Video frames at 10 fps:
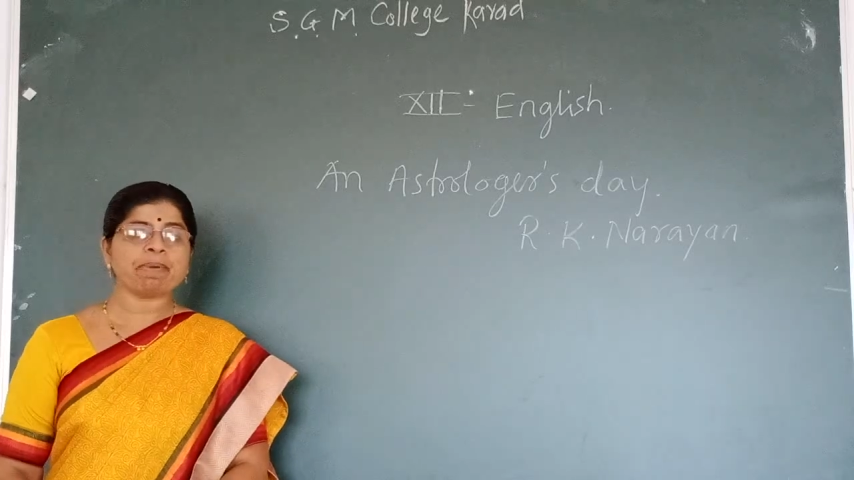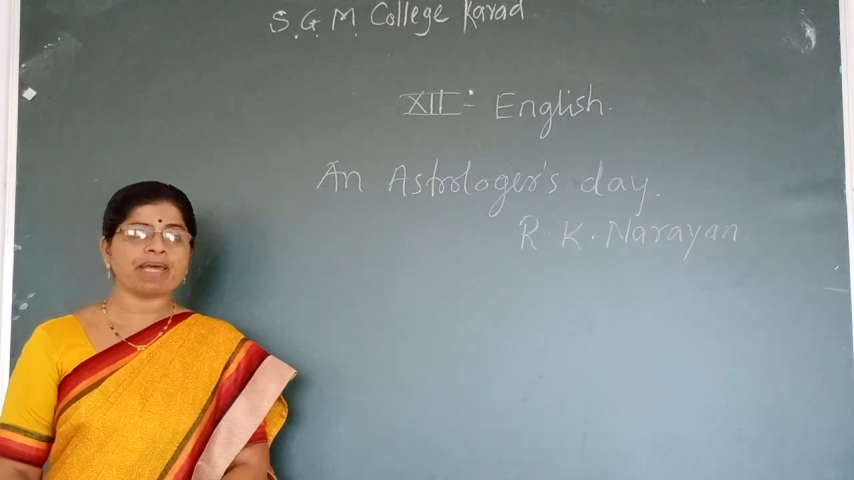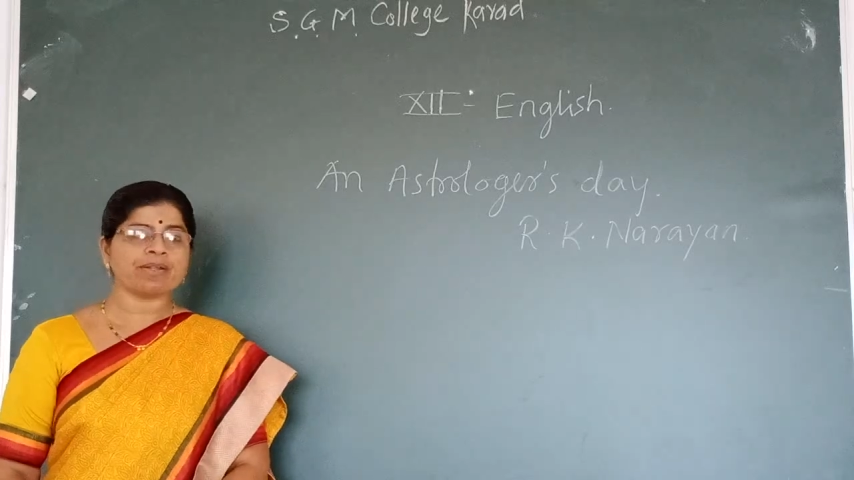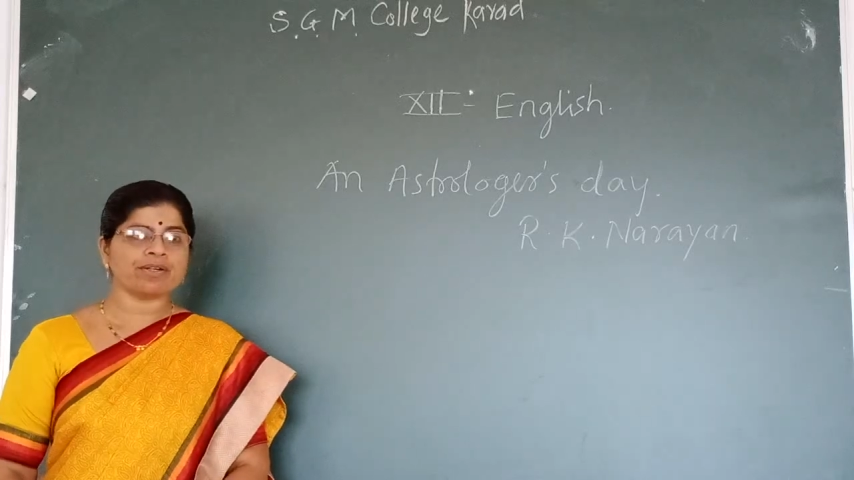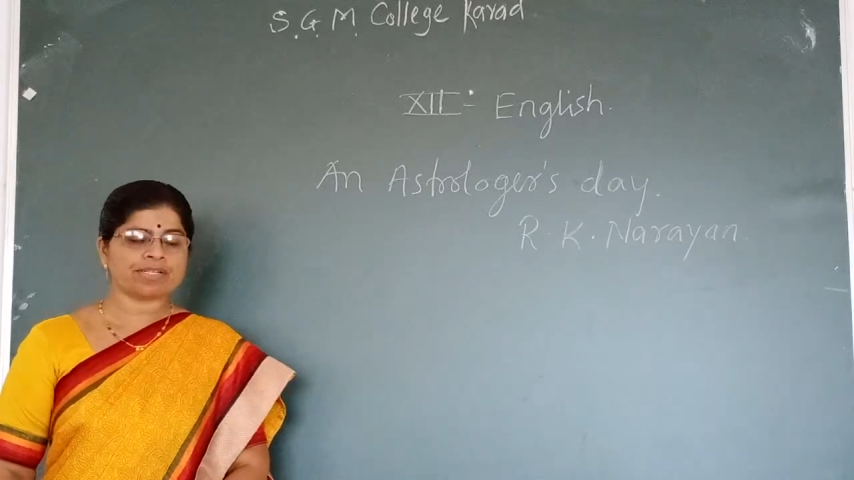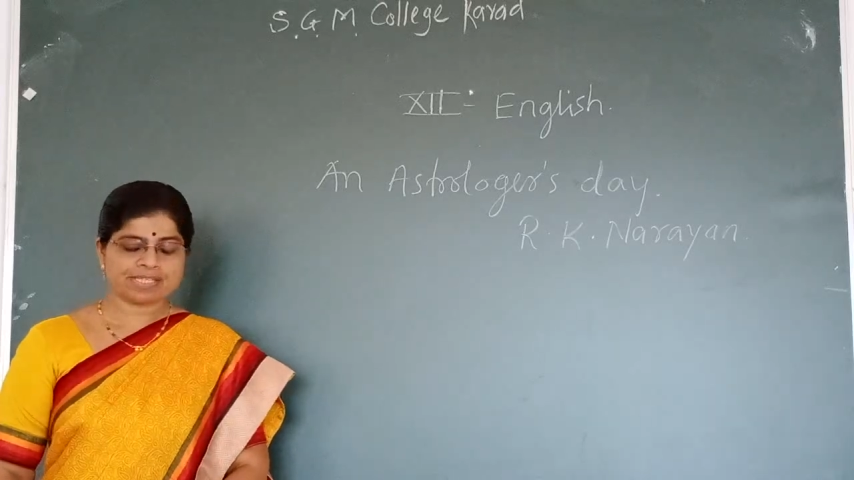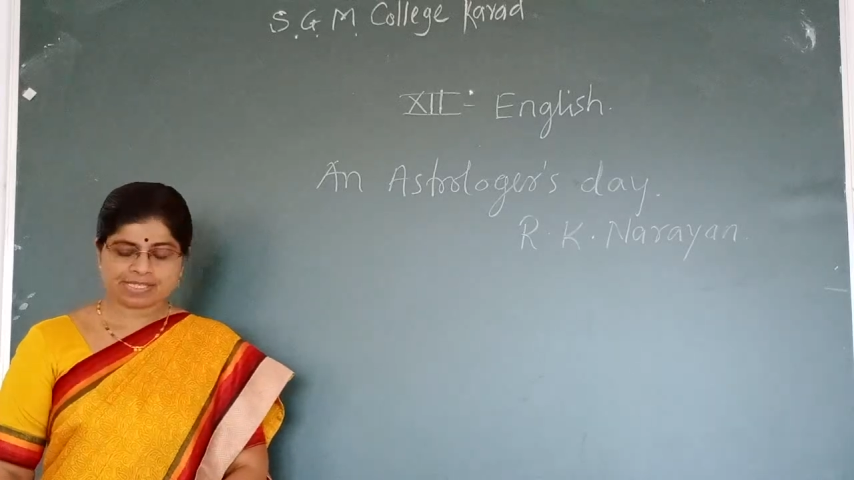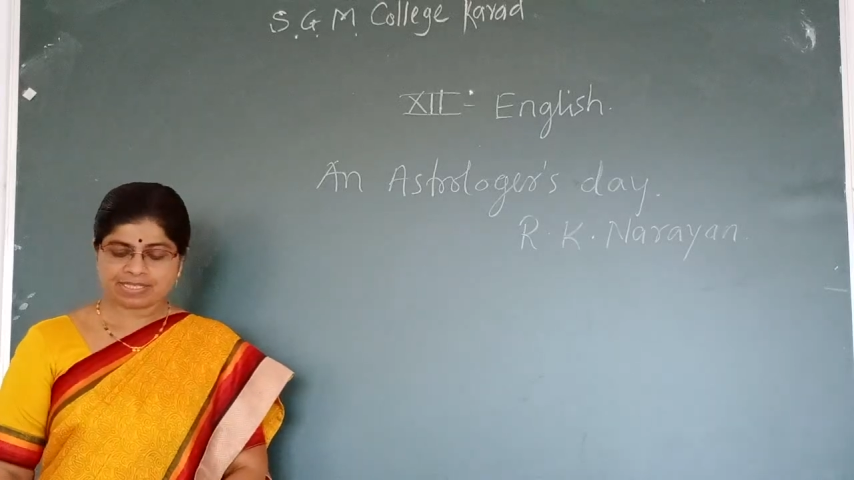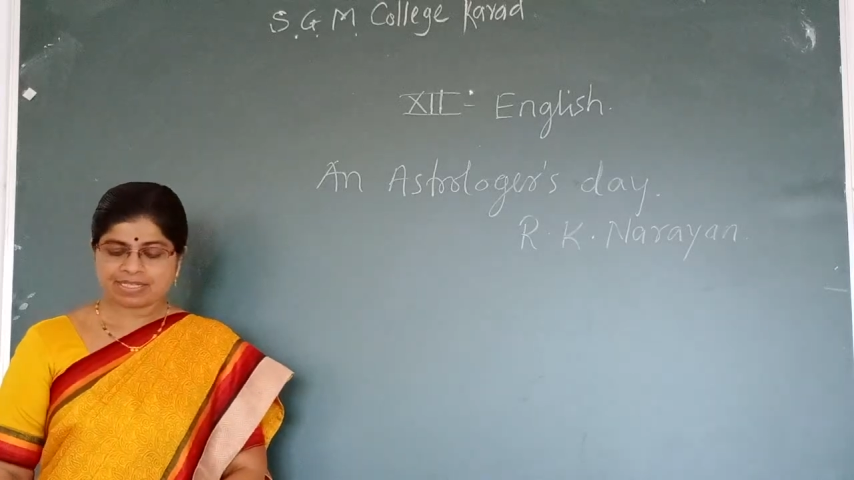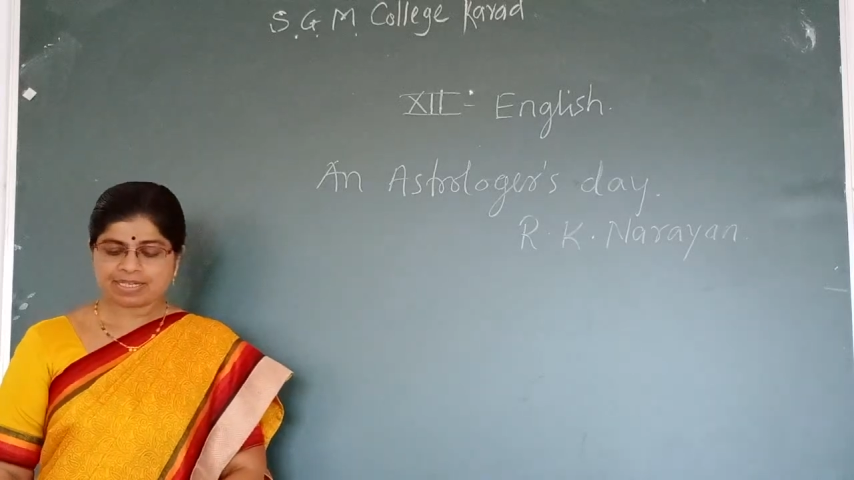
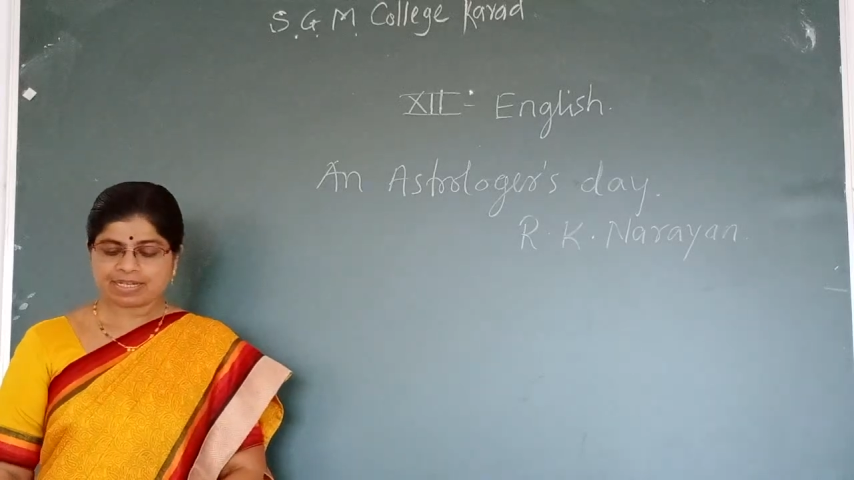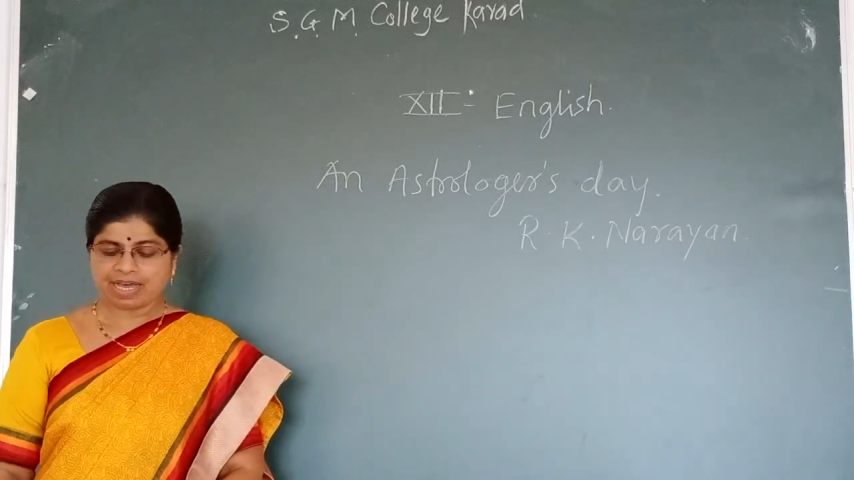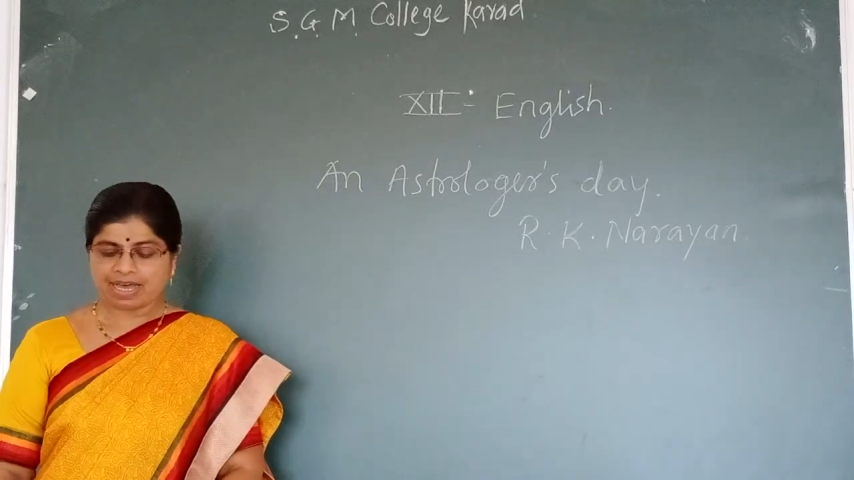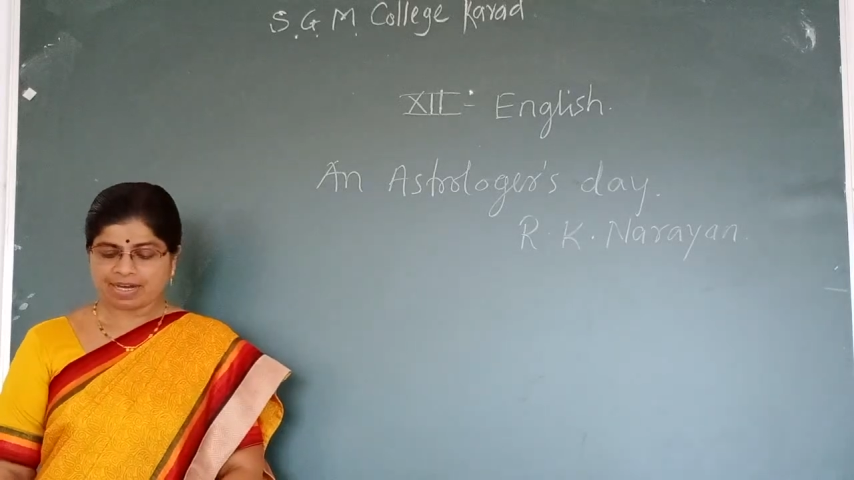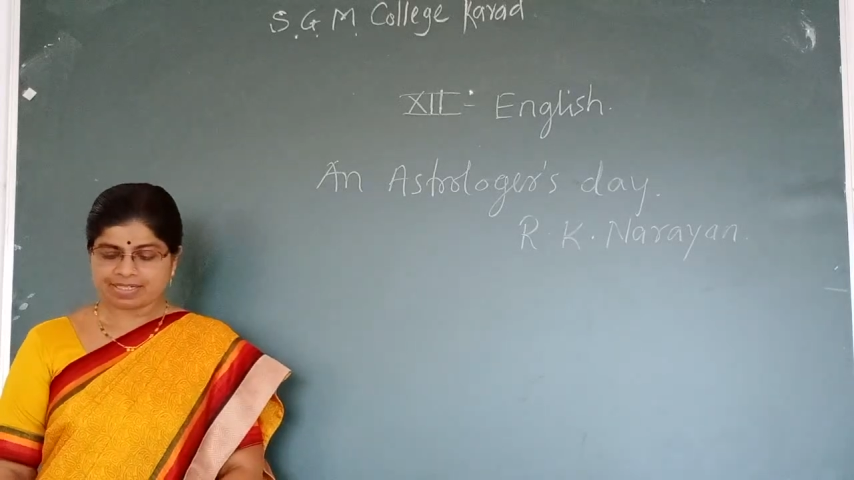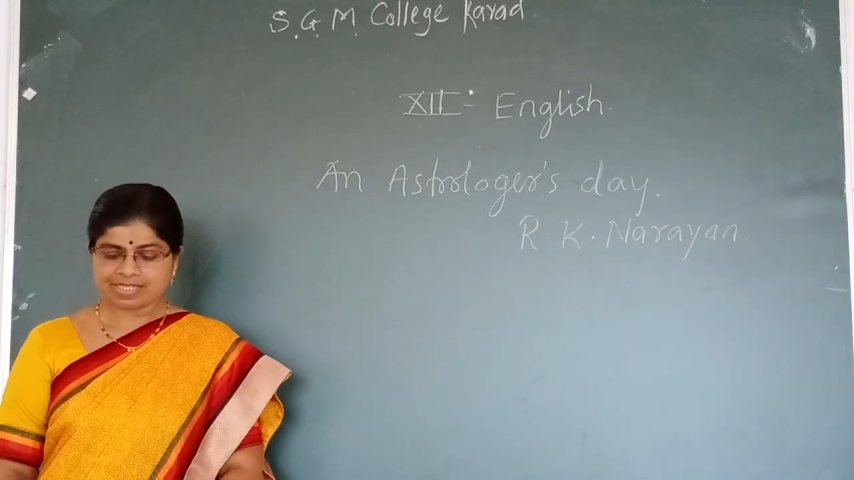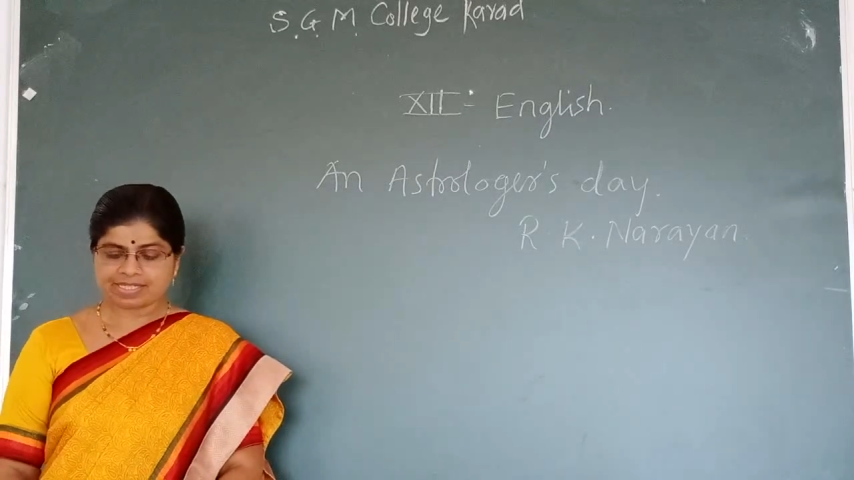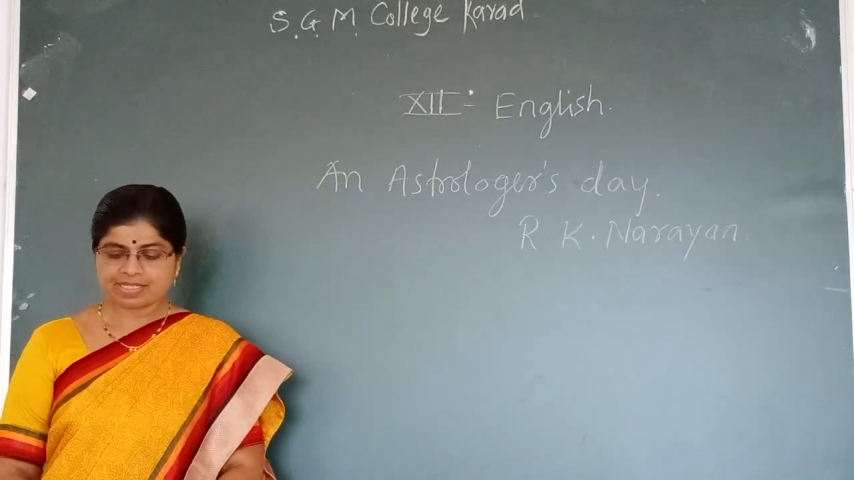parrots, cards,